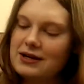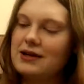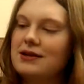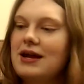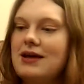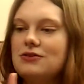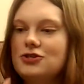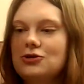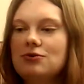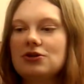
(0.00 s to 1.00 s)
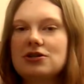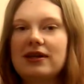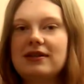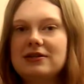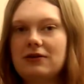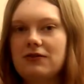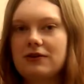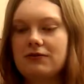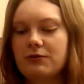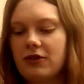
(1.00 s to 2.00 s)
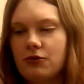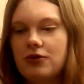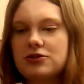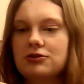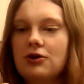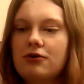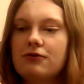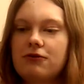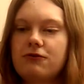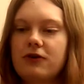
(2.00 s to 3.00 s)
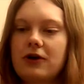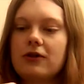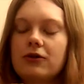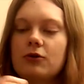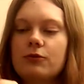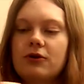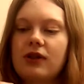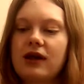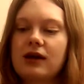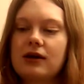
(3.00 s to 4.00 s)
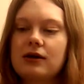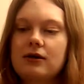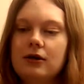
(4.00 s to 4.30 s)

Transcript: And again, the shoes are slightly different from the other ones. They're not the fur; they're more like a